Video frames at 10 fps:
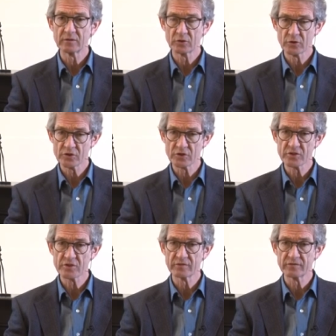
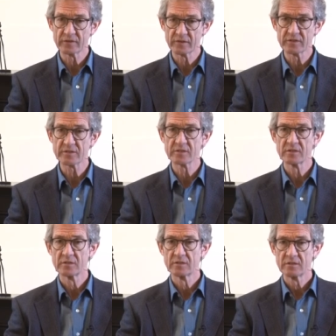Cultures of Arts,
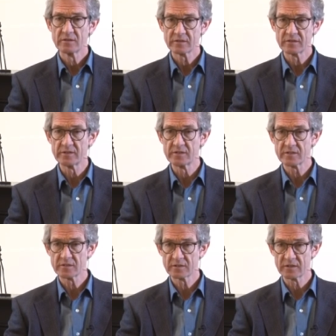
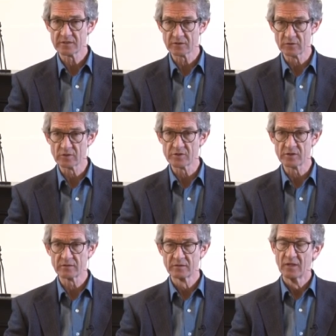Science and Technology.